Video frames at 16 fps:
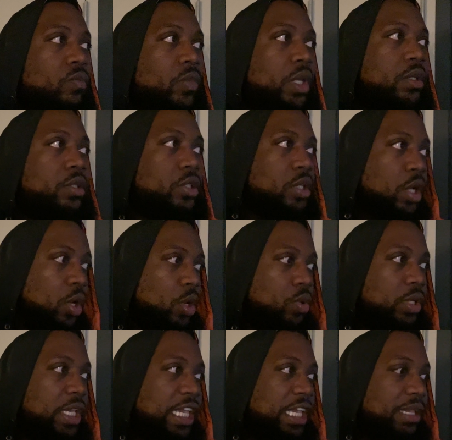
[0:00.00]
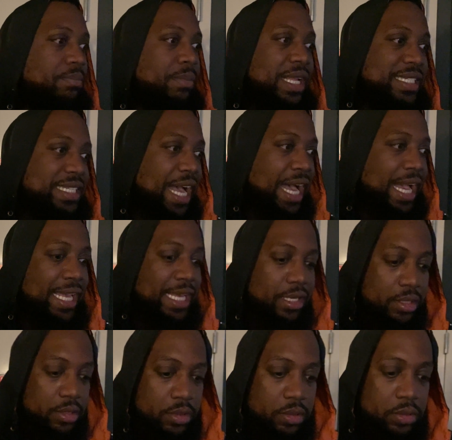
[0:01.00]
So keep my diet.
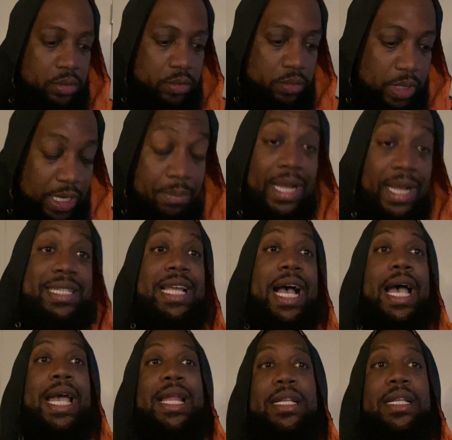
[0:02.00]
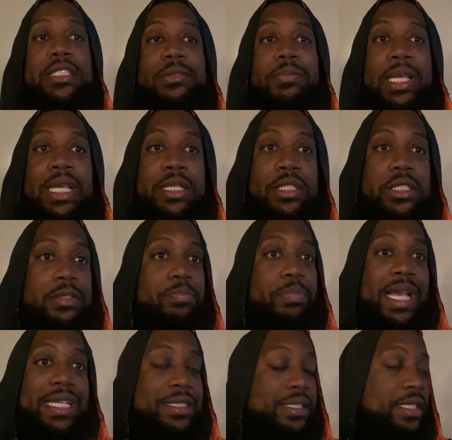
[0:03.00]
And my diet, I just mean just
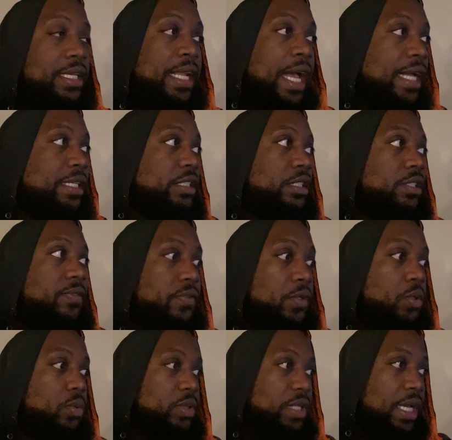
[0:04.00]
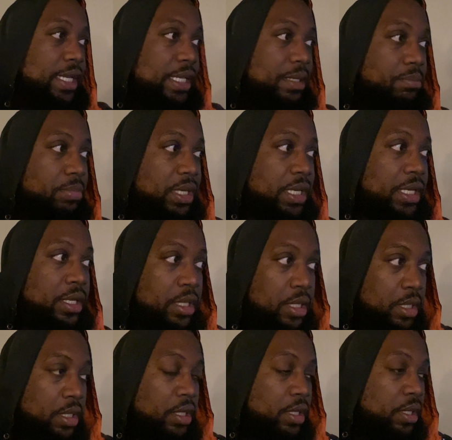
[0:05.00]
basically not just foods I eat, but
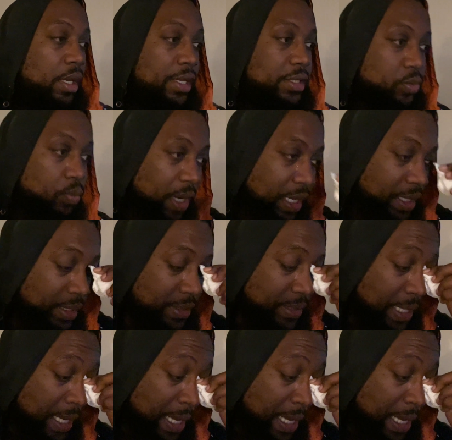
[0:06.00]
as well as